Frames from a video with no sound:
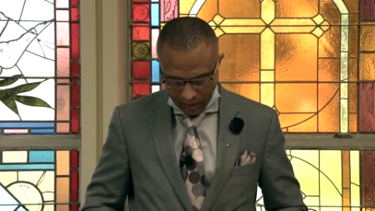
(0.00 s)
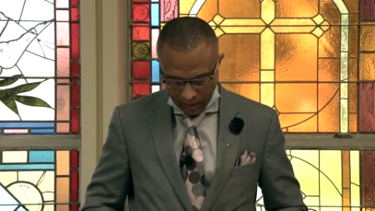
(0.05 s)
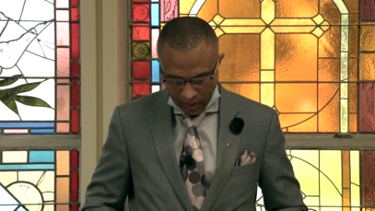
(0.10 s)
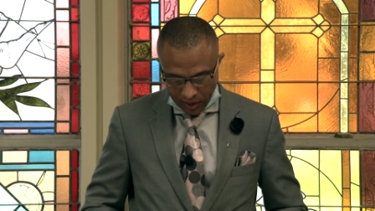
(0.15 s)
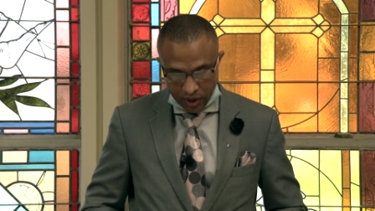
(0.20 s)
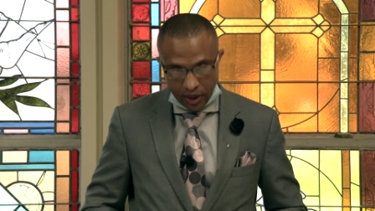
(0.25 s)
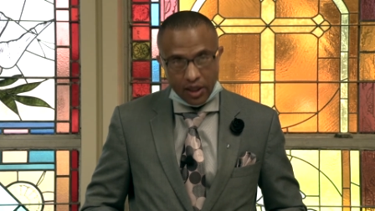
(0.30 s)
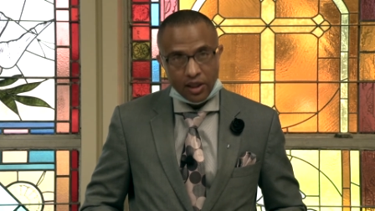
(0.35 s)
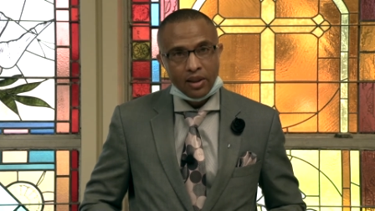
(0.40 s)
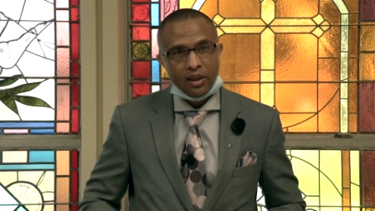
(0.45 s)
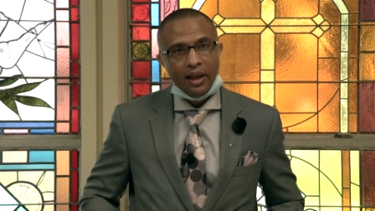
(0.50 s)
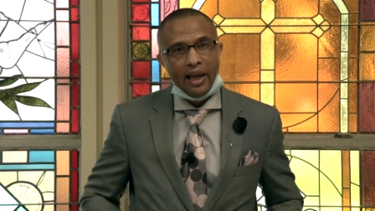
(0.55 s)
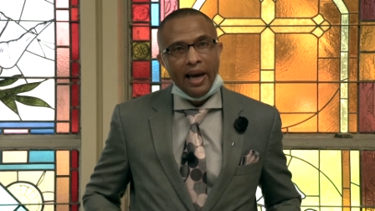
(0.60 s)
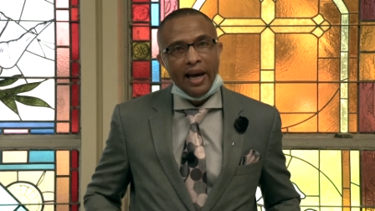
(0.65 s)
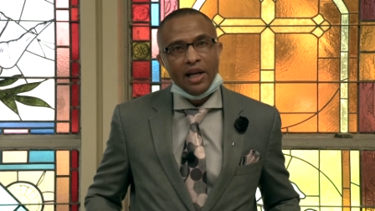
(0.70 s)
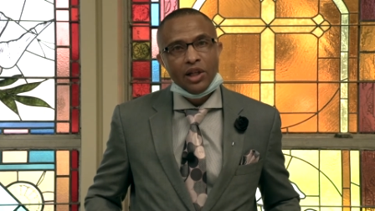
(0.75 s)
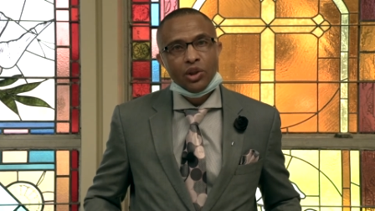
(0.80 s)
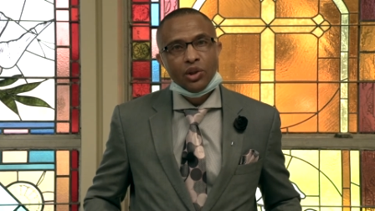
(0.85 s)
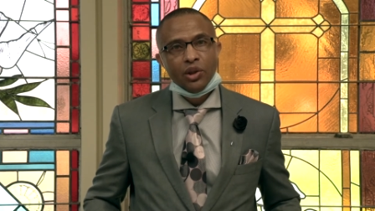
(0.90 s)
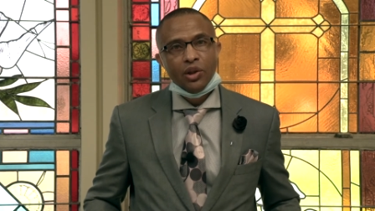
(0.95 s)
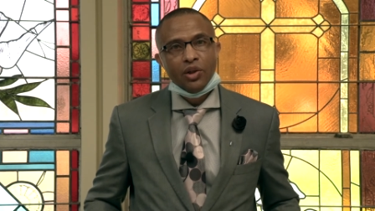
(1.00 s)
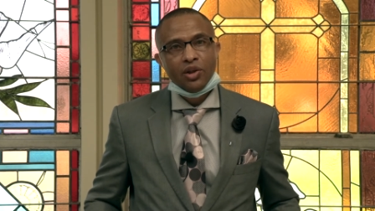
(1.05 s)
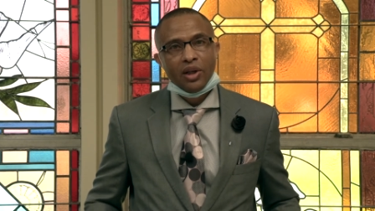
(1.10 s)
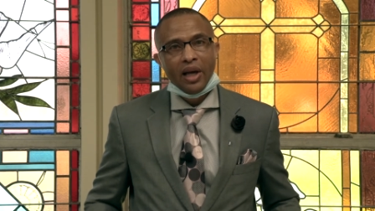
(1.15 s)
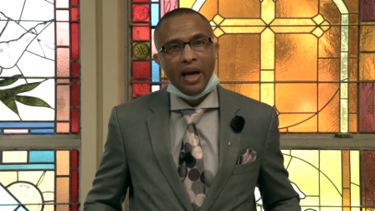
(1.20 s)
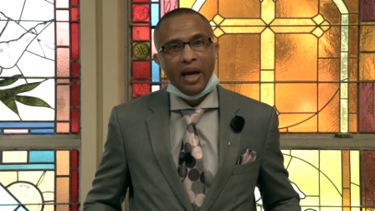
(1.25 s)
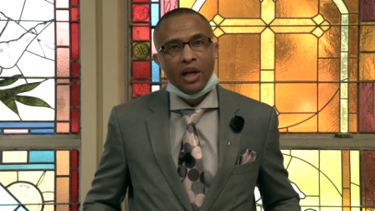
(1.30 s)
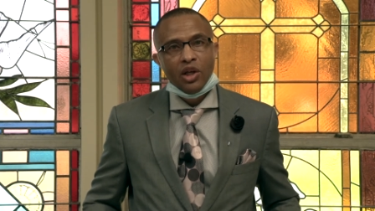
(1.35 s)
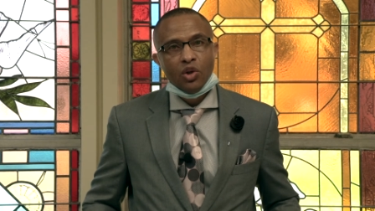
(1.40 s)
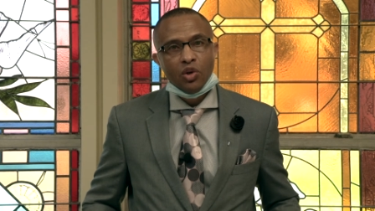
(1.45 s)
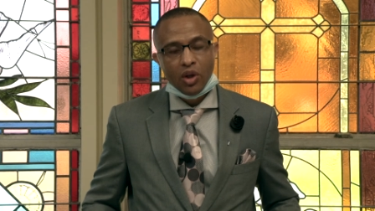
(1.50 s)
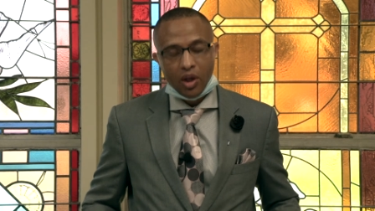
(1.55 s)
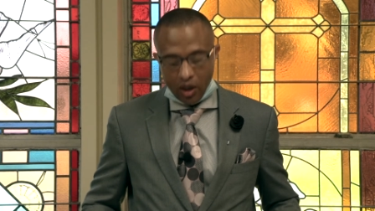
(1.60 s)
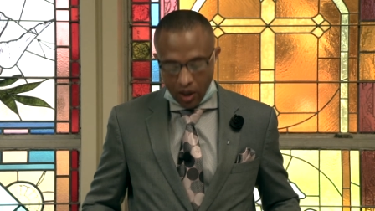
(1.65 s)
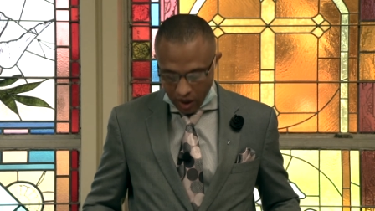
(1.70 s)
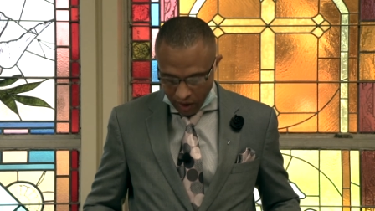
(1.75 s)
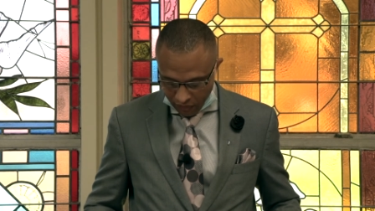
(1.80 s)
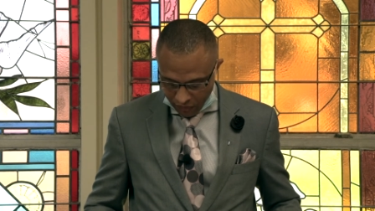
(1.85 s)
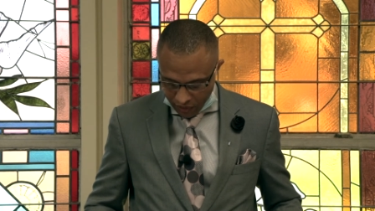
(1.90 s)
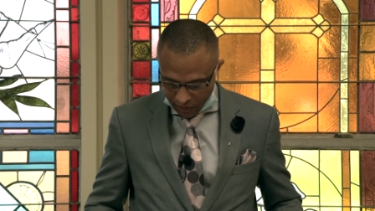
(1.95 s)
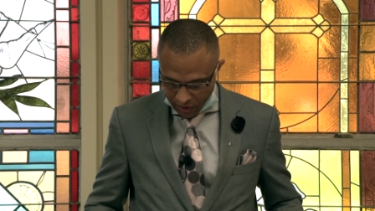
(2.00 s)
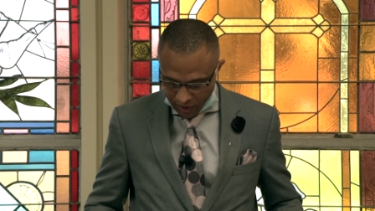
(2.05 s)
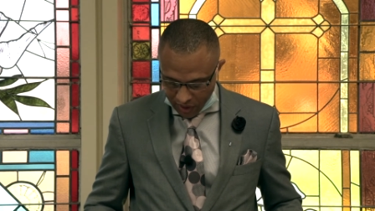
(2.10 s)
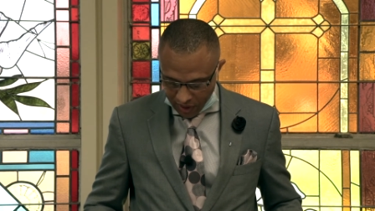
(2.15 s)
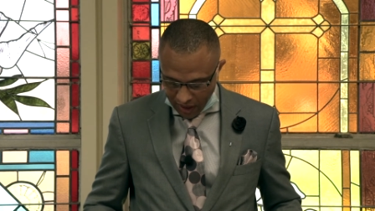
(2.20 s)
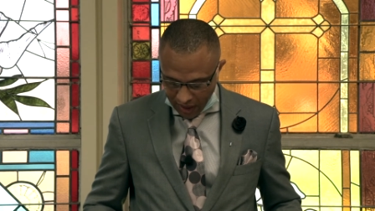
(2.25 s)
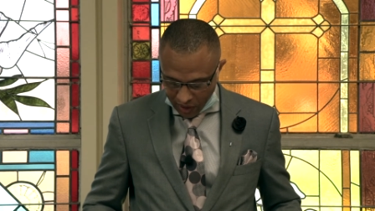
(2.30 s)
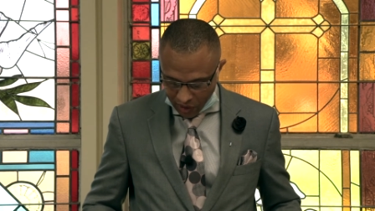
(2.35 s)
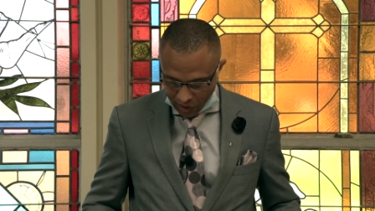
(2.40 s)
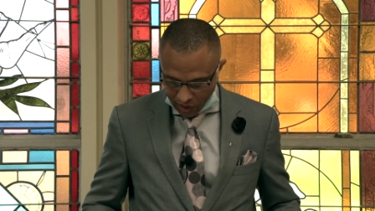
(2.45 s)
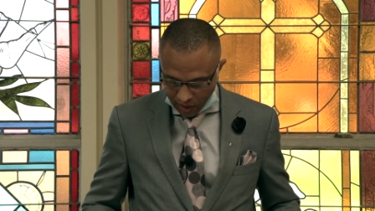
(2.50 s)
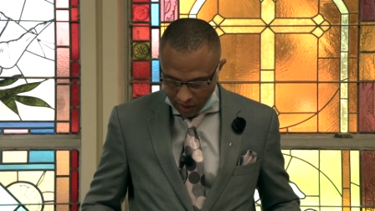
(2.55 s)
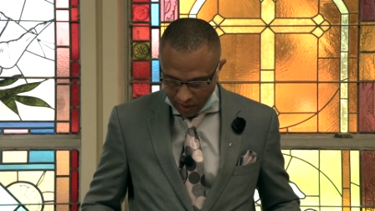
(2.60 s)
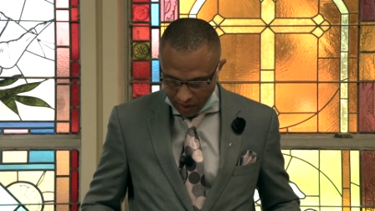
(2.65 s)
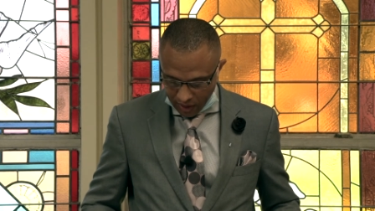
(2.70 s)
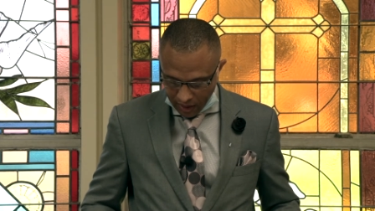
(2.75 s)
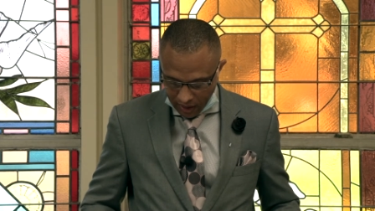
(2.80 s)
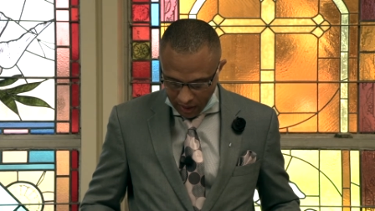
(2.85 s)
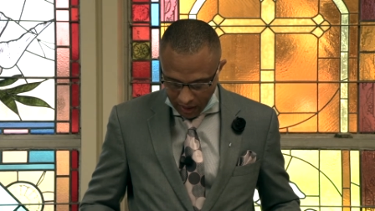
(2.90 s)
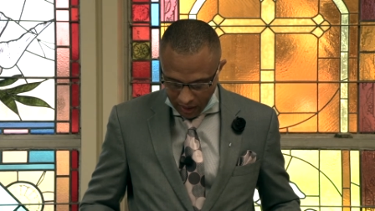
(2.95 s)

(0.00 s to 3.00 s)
Since last year's annual conference session,